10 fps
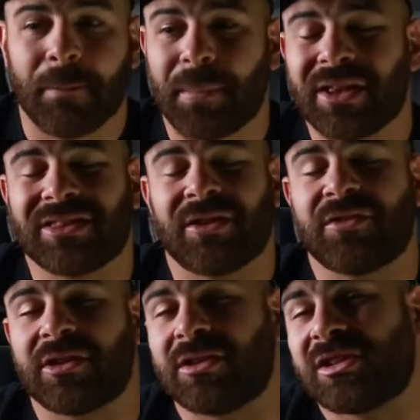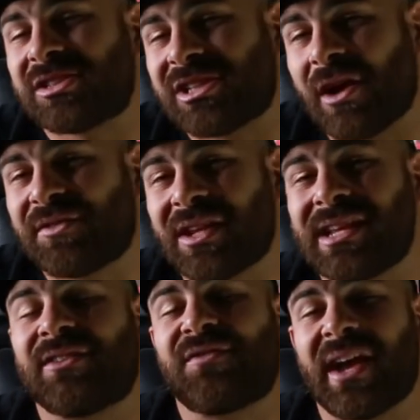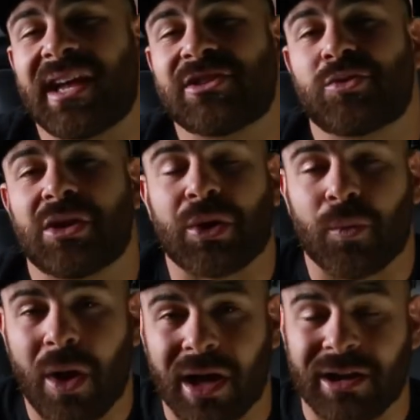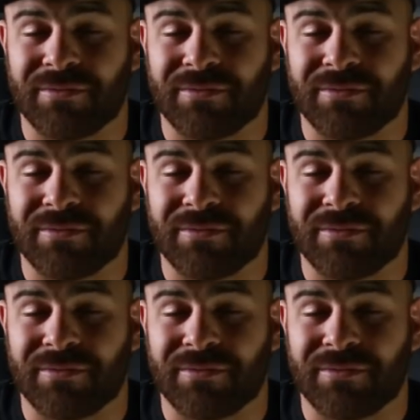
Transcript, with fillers: but the, the, the, stuff that his fans really want.